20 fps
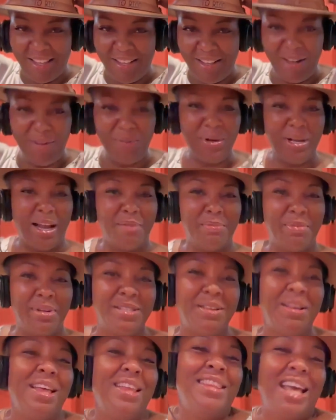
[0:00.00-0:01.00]
Oh, we got to mix
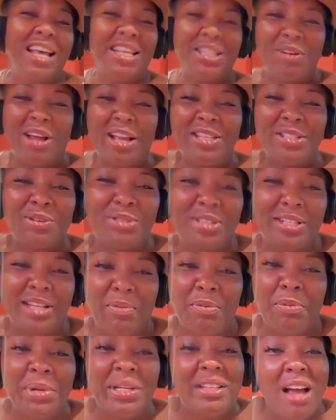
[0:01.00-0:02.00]
it. That's right. So today
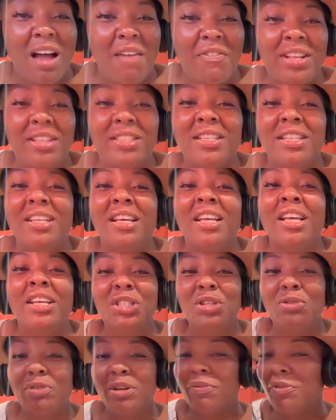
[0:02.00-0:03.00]
we'll be diving into the
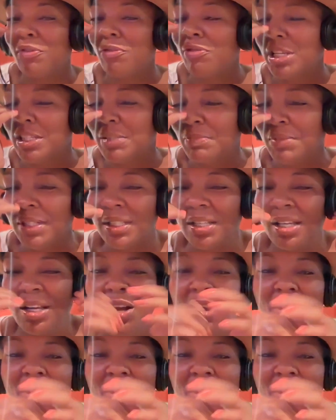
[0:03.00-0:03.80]
history of Christmas,